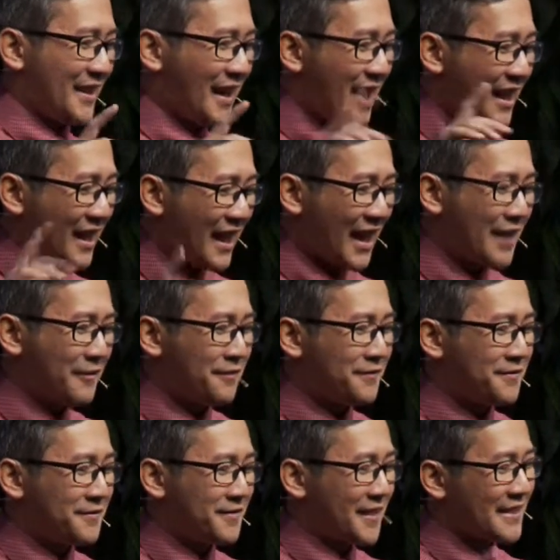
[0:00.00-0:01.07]
A
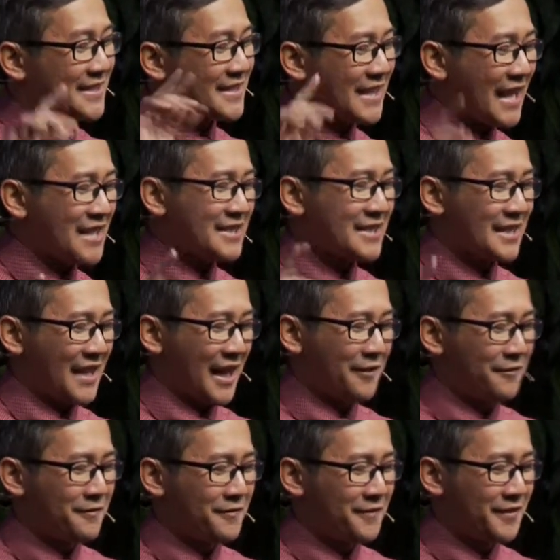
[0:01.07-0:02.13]
life, a saint's
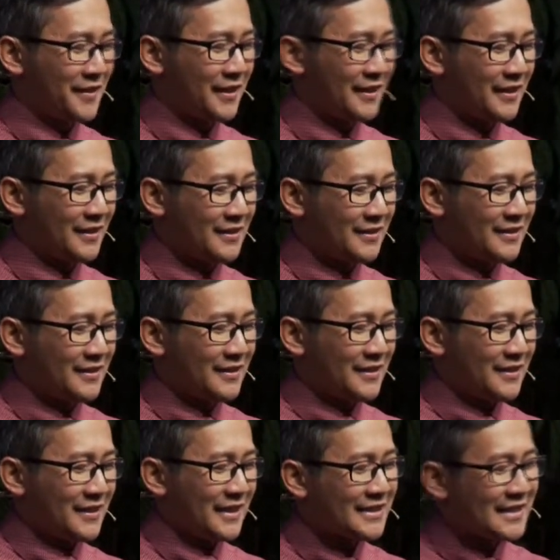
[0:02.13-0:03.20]
life
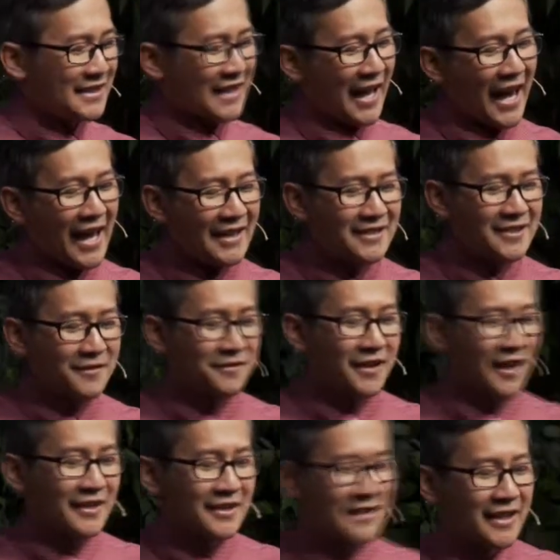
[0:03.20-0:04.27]
is in the hands of
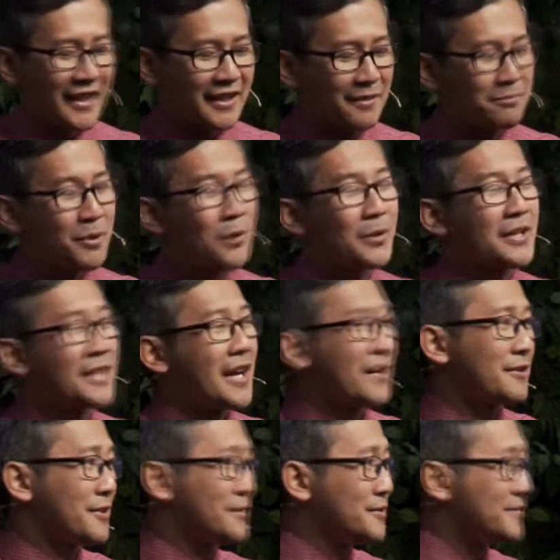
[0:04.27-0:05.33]
God is like a bow and
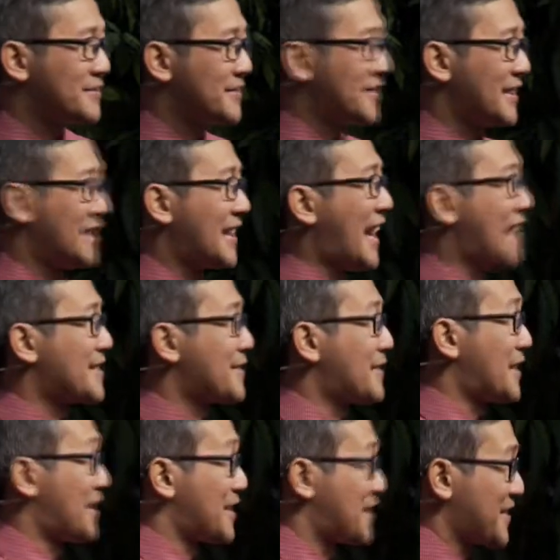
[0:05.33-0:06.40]
arrow in the hands of an
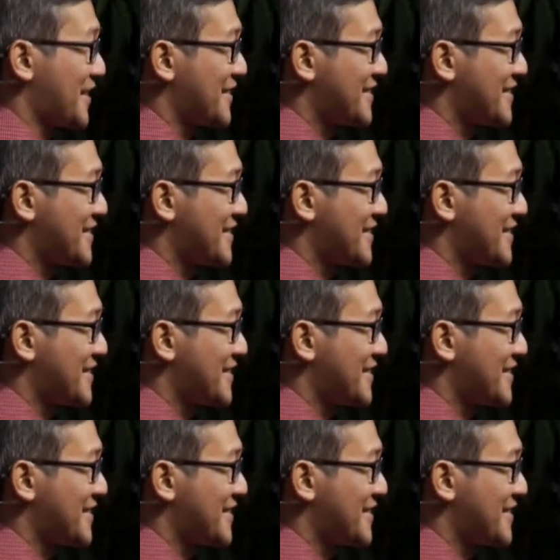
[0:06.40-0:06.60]
archer.